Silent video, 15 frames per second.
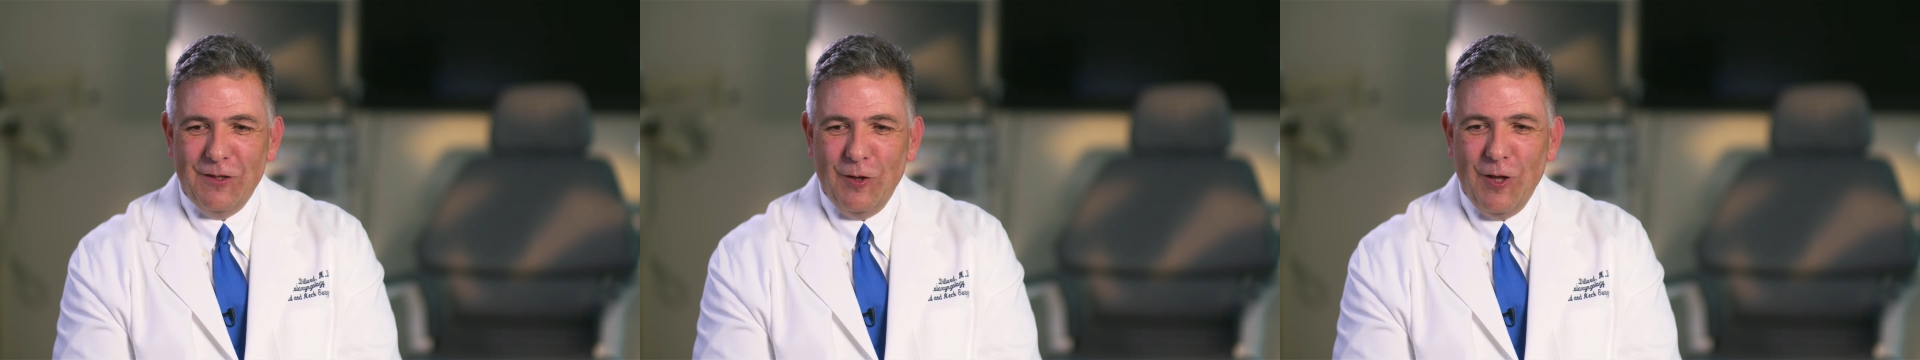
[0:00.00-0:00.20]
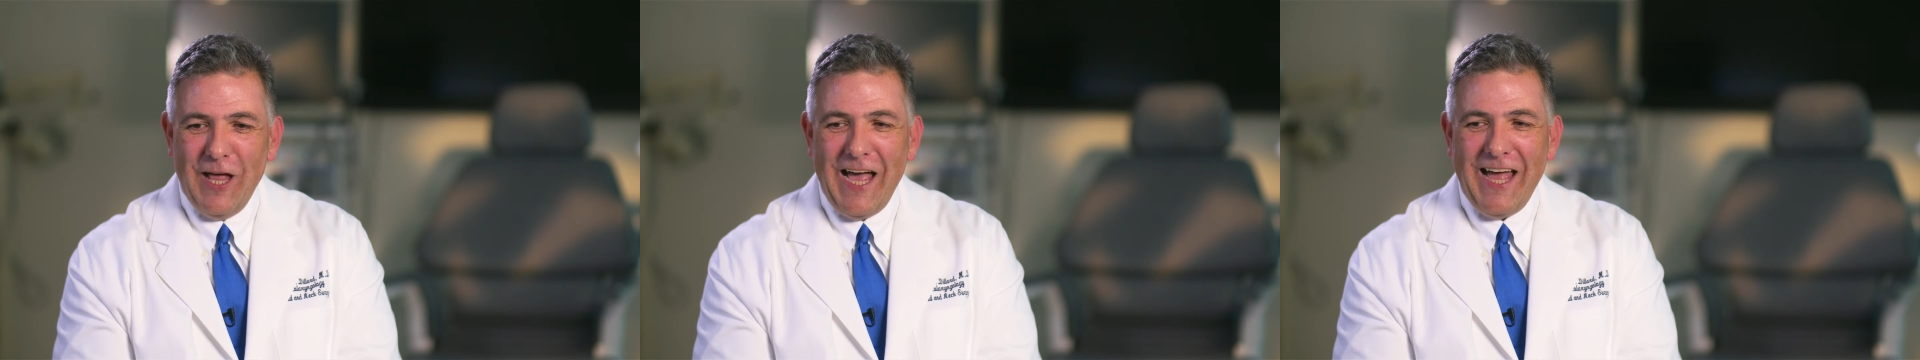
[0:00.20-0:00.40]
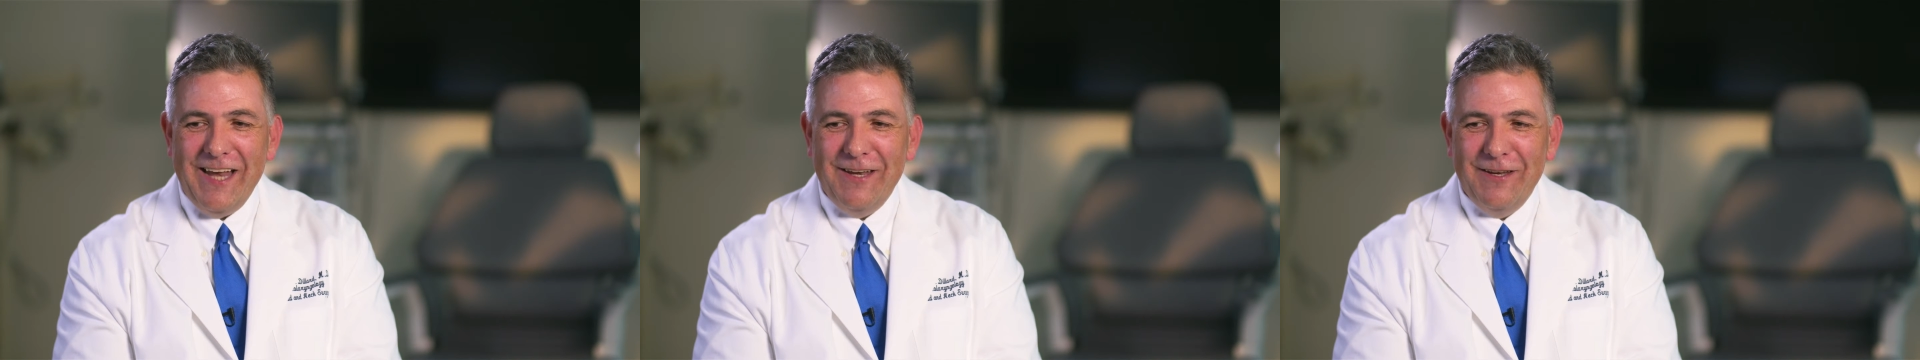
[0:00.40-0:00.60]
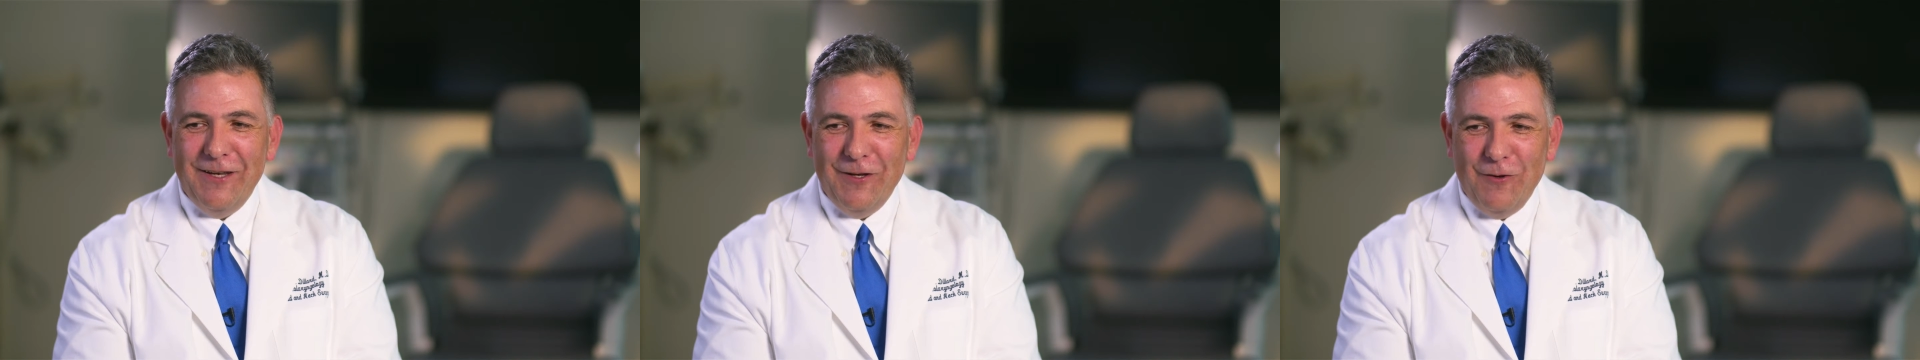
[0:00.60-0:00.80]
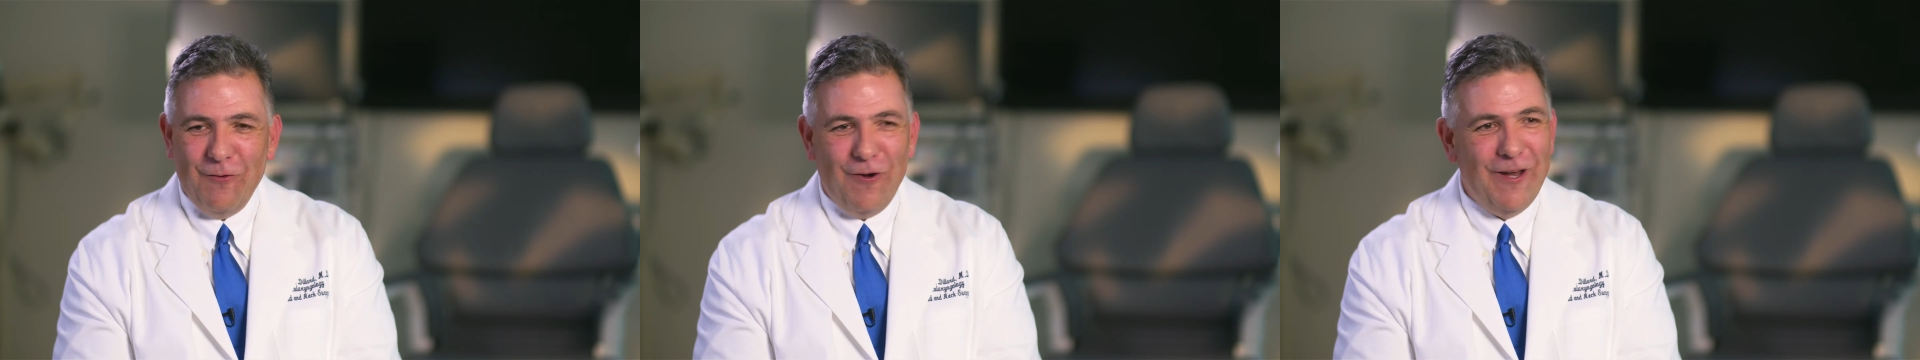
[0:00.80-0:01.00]
Latin
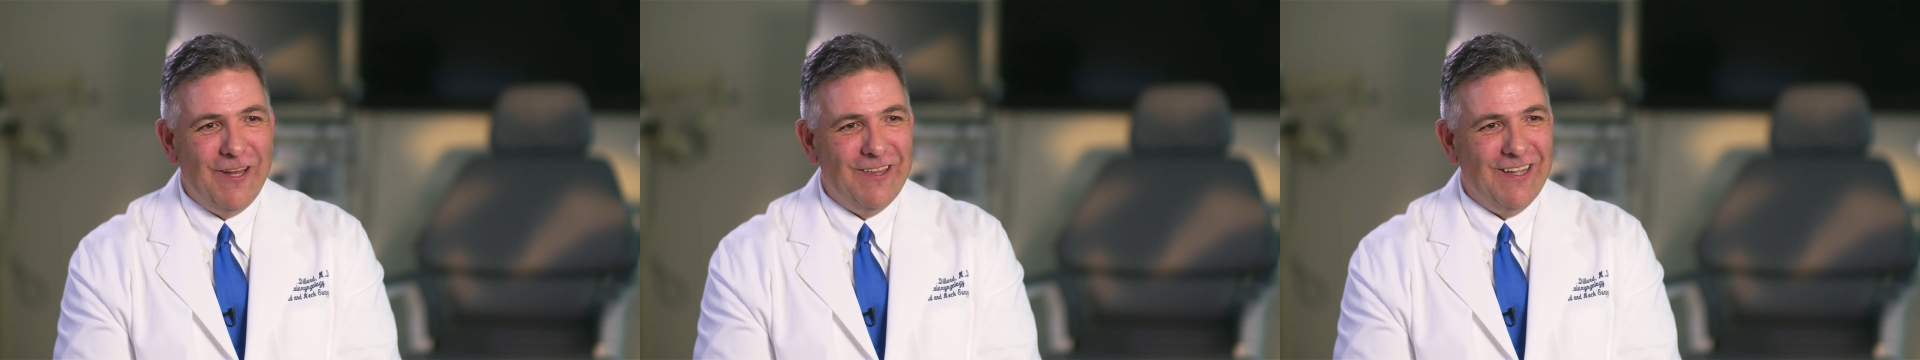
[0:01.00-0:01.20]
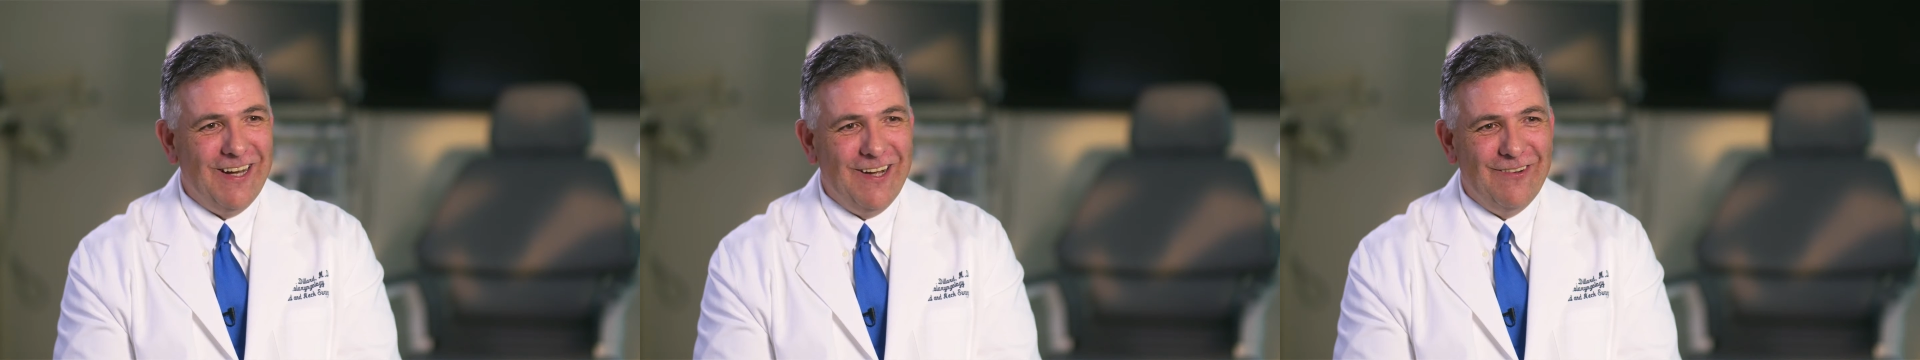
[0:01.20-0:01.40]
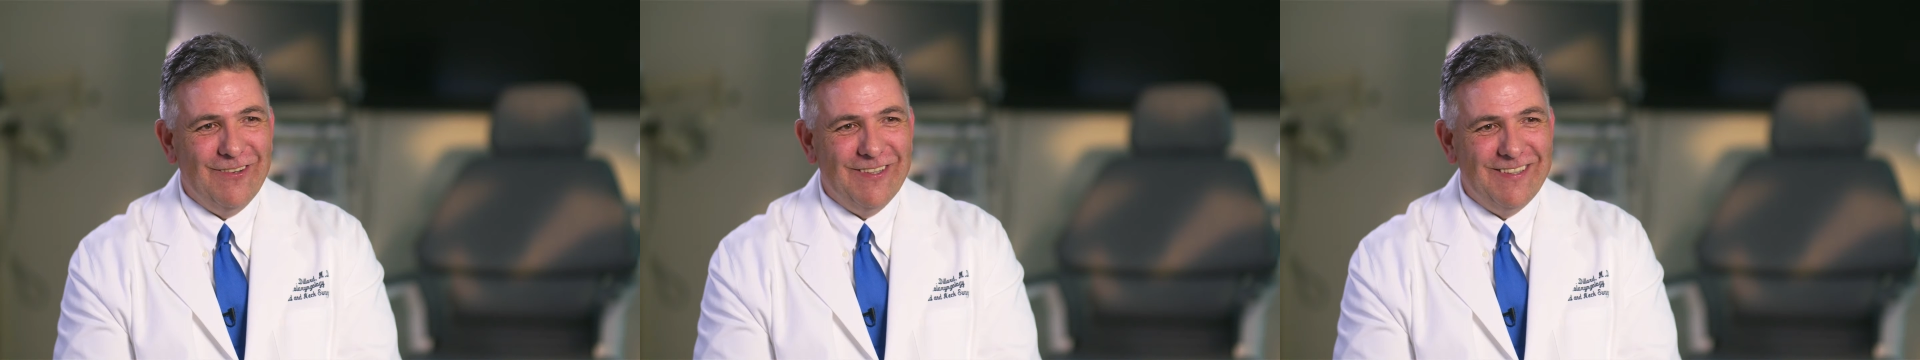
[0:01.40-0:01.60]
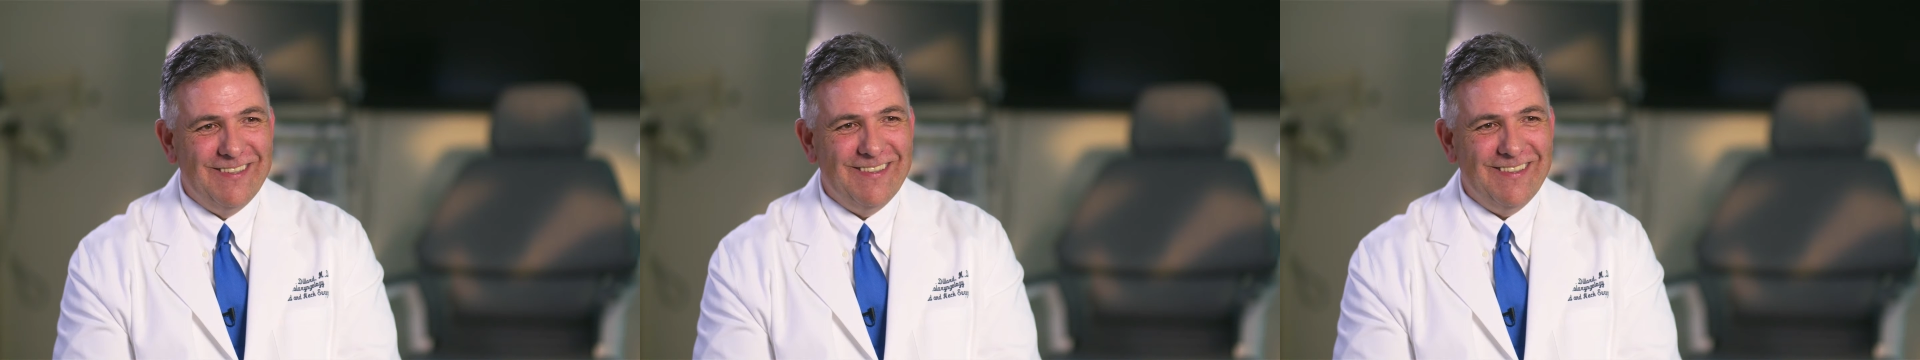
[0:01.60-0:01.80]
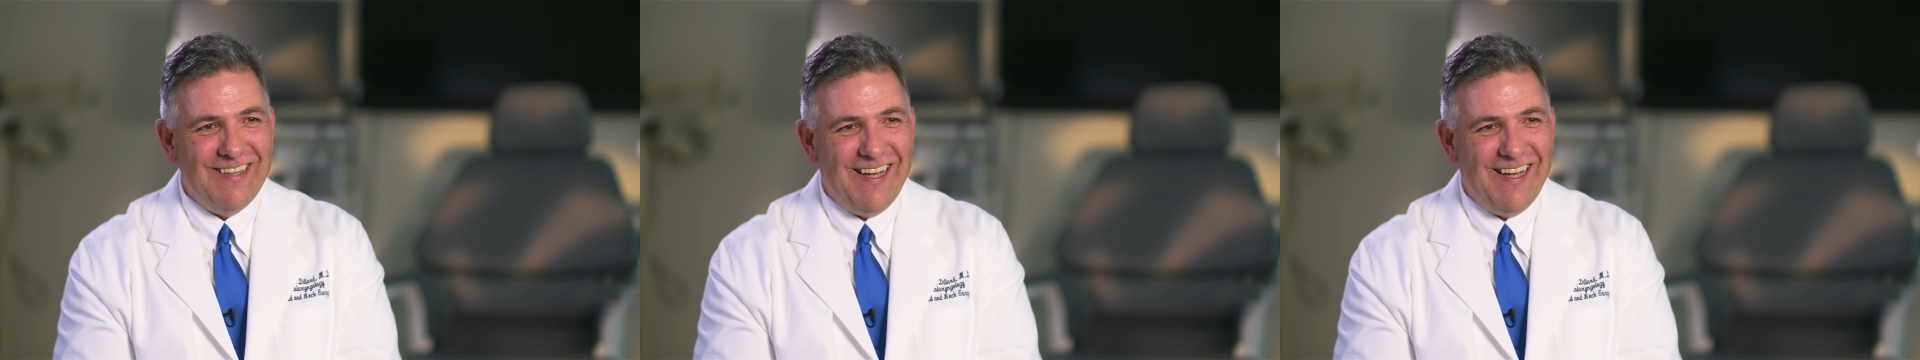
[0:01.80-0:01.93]
and Greek that I was